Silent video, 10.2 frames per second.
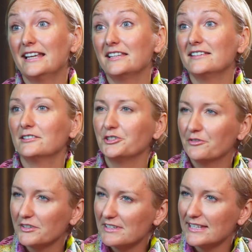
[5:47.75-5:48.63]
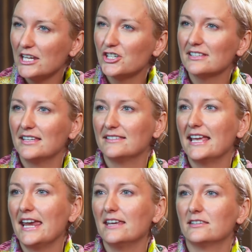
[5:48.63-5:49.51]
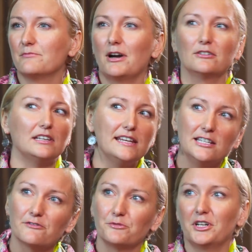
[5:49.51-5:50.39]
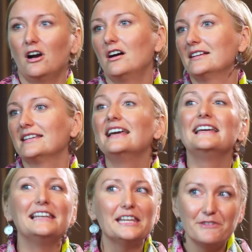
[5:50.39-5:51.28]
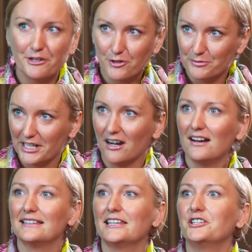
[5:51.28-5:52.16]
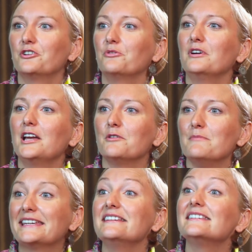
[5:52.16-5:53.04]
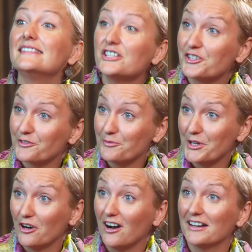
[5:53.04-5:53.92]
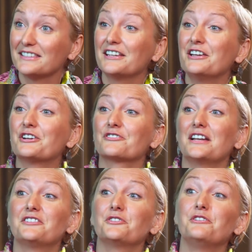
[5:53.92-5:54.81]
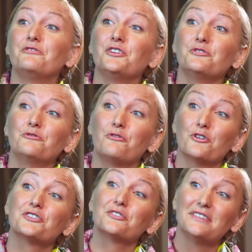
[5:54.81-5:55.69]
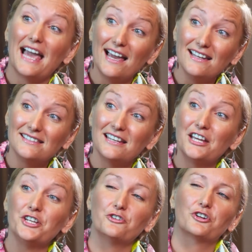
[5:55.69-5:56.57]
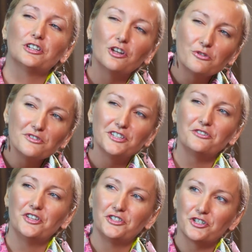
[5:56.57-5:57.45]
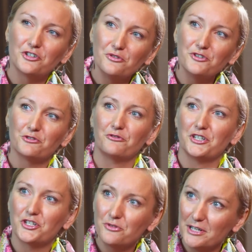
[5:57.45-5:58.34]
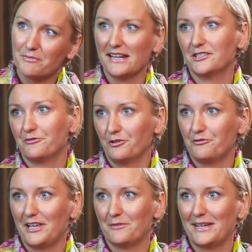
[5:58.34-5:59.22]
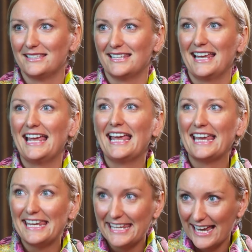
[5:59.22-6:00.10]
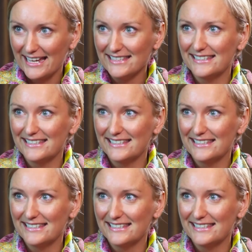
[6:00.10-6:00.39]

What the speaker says: Like there's a lot of conversations these days about leading from the heart, living from the heart, you know, making decisions from your heart, right? So if you focus on that, you're closer to the truth of what truly brings your fulfillment. Yeah.